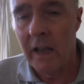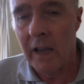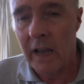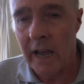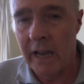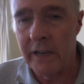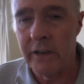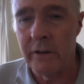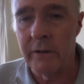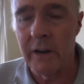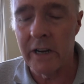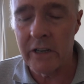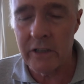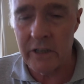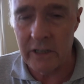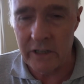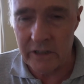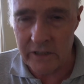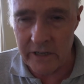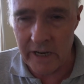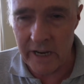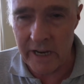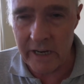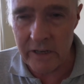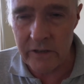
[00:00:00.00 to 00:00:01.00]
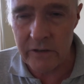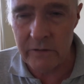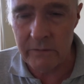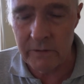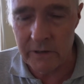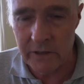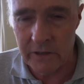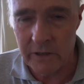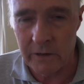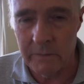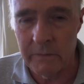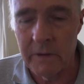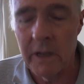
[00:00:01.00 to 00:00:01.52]
and you actually text
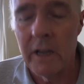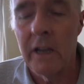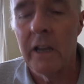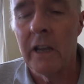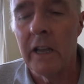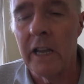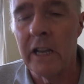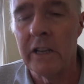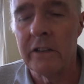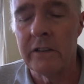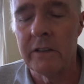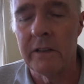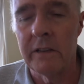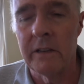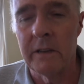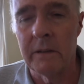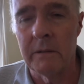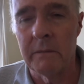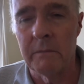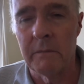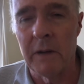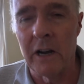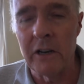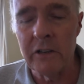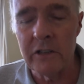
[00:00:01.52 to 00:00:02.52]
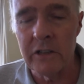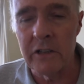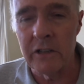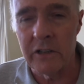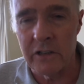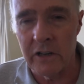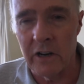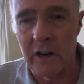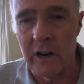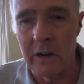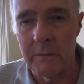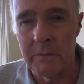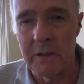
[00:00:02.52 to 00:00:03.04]
with them, most of the
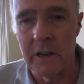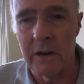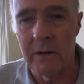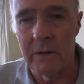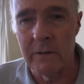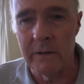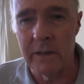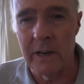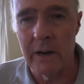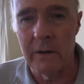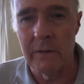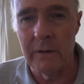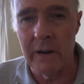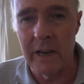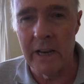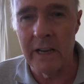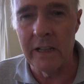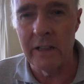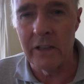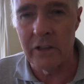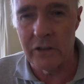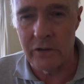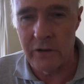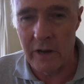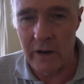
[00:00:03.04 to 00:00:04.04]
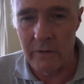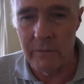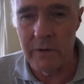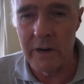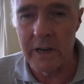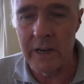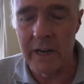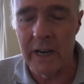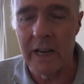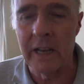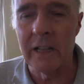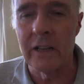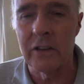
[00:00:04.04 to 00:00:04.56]
time their
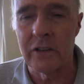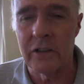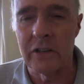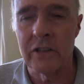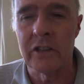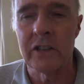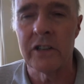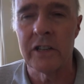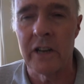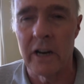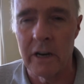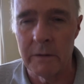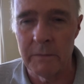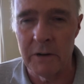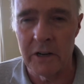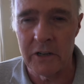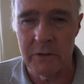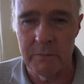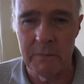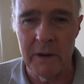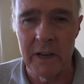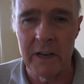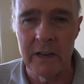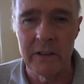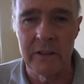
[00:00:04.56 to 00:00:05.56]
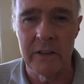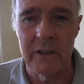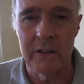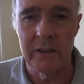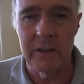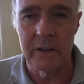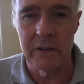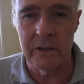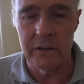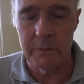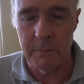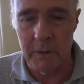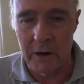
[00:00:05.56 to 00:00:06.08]
written English is so much better than
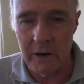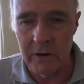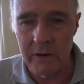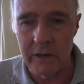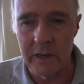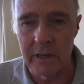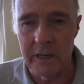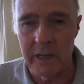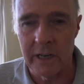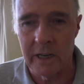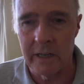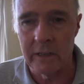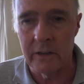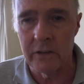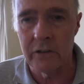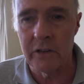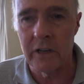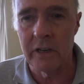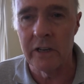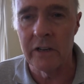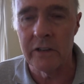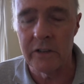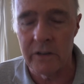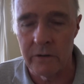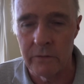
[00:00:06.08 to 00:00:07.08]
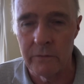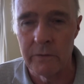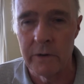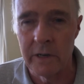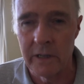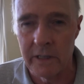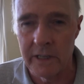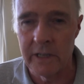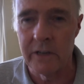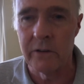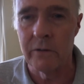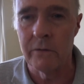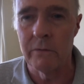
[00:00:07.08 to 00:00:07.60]
the spoken English, and it's a
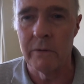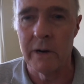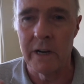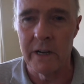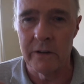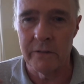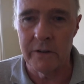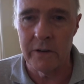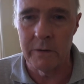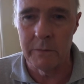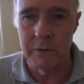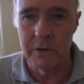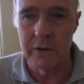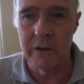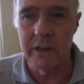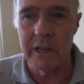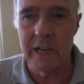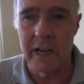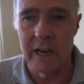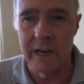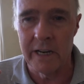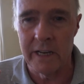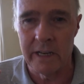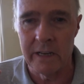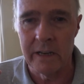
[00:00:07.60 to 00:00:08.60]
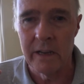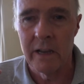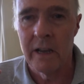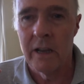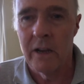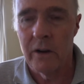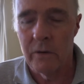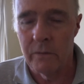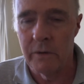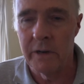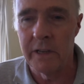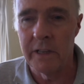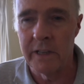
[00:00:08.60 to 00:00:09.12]
really good way of communicating
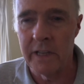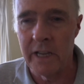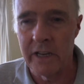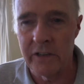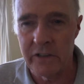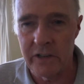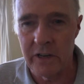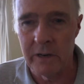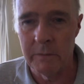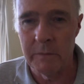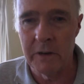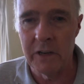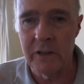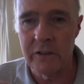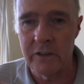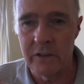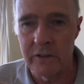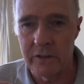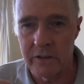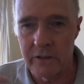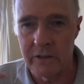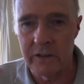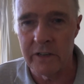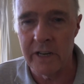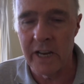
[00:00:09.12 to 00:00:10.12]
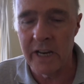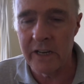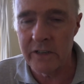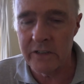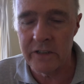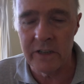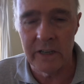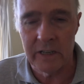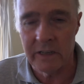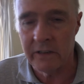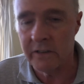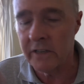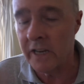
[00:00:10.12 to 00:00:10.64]
with SMSs and
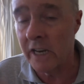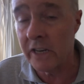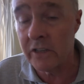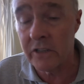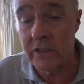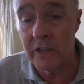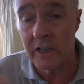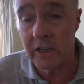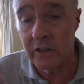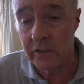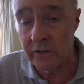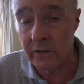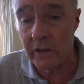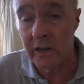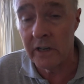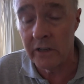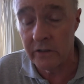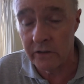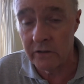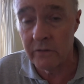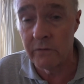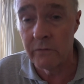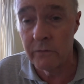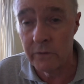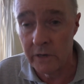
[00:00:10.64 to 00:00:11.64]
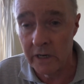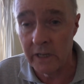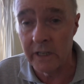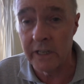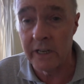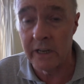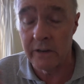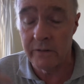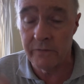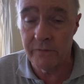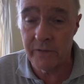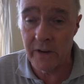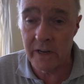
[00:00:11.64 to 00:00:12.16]
texting. Texting is really
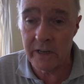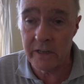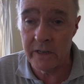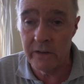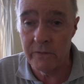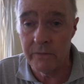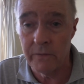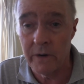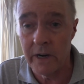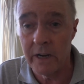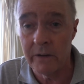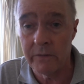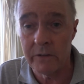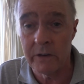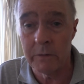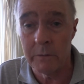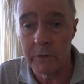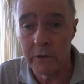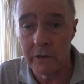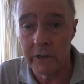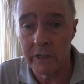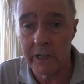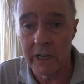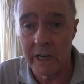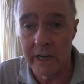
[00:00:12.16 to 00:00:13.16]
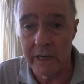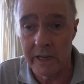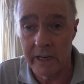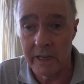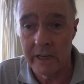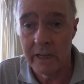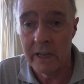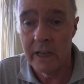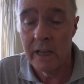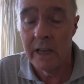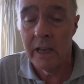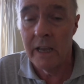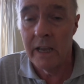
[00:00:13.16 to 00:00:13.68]
effective way of communicating
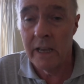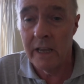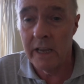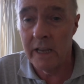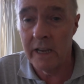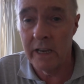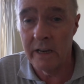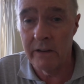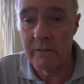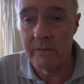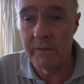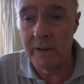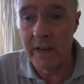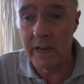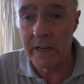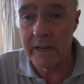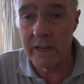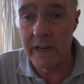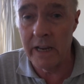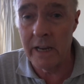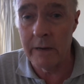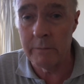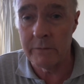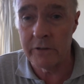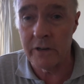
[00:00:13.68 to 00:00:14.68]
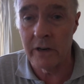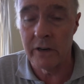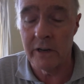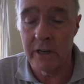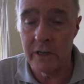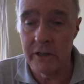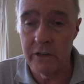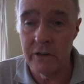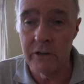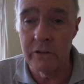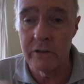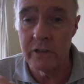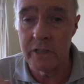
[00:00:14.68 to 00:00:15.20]
in Vietnam. So you
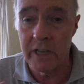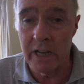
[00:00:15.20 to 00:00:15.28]
can use